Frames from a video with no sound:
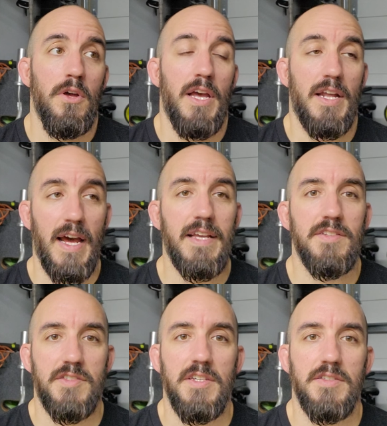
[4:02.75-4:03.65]
And I can
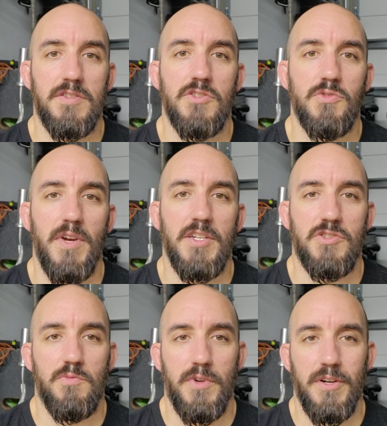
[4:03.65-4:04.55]
see a
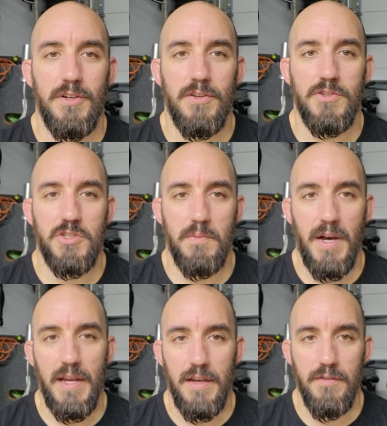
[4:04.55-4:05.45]
situation where
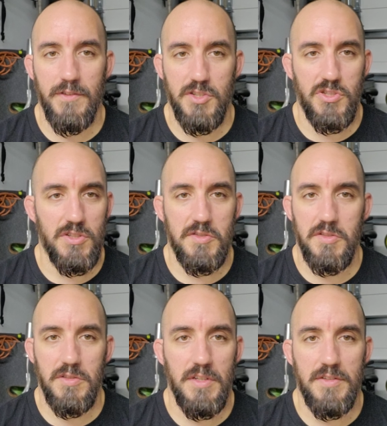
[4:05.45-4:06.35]
Chimaev is
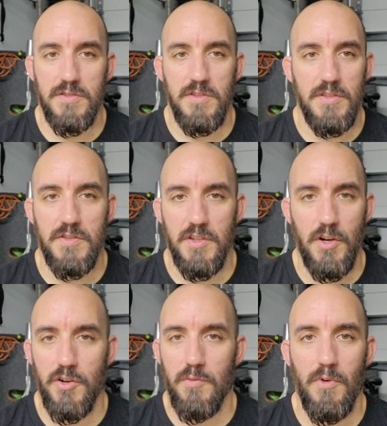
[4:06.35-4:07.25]
just it's it's the
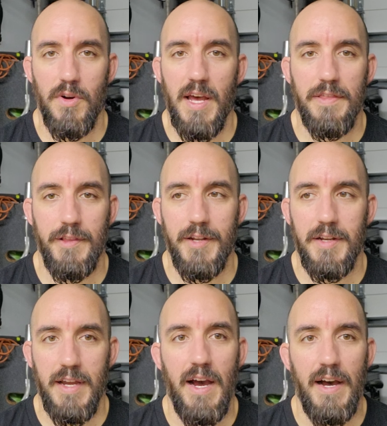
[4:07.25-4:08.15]
younger, more
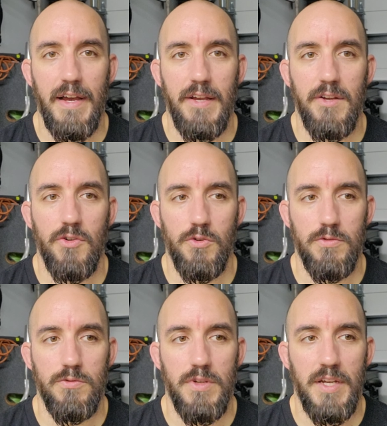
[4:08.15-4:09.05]
athletic guy
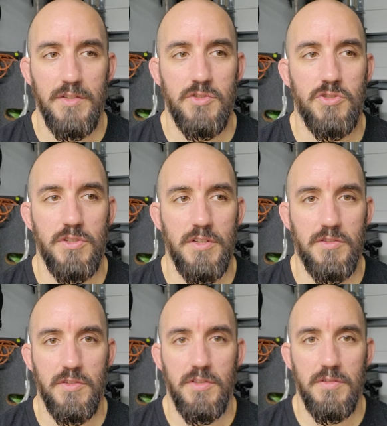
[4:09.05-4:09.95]
who is is
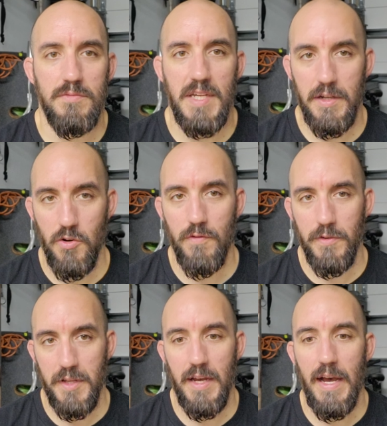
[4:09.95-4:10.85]
going to take
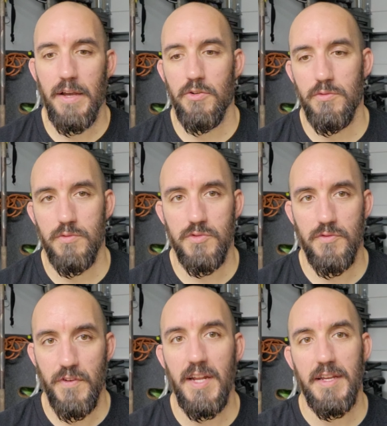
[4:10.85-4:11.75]
over the guy who's
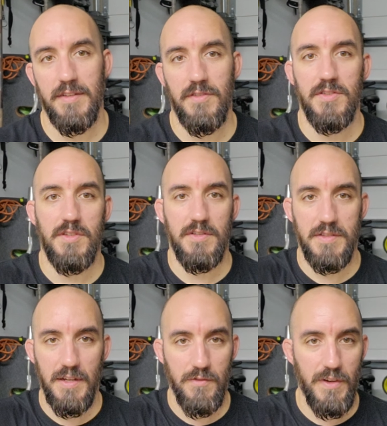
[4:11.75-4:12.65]
fading into the
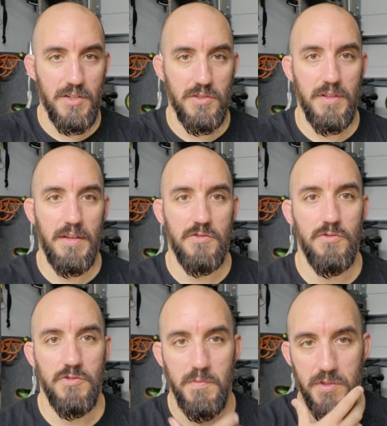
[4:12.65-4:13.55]
sunset eventually as
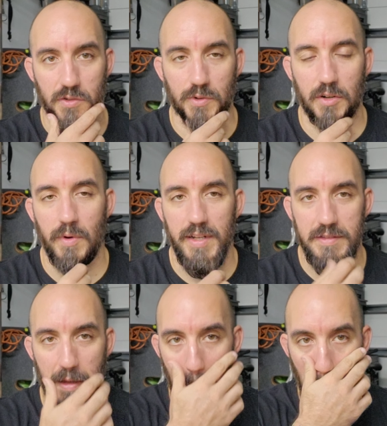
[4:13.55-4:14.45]
Usman's career
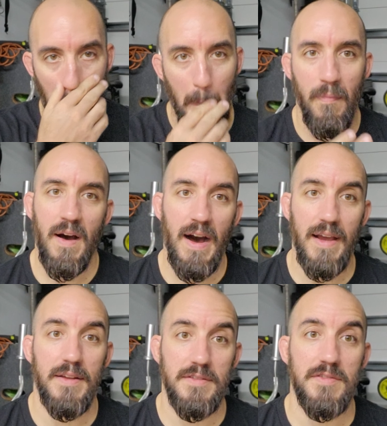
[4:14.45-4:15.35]
winds down.
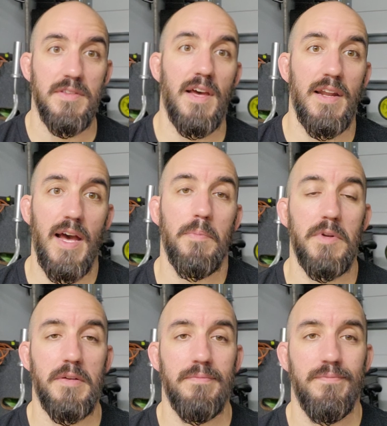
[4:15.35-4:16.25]
I can see that happening.